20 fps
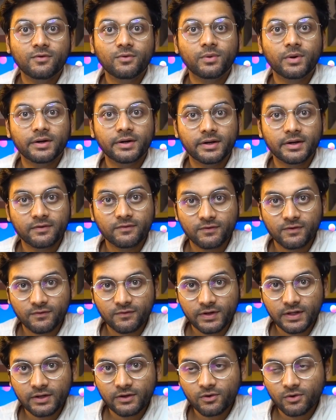to
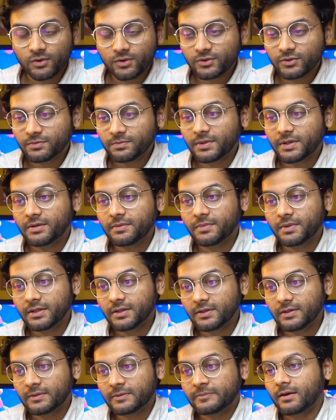115 euros per
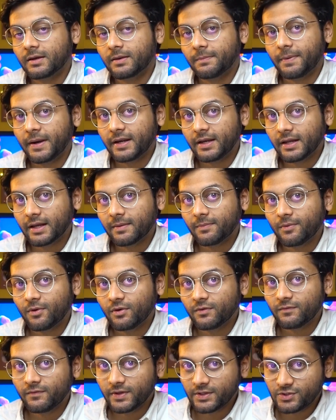month depending
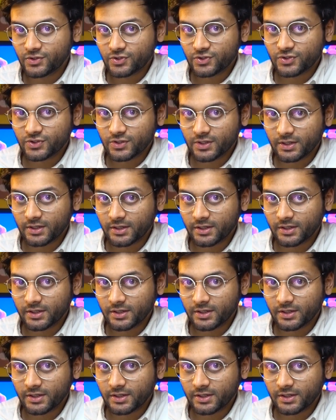upon which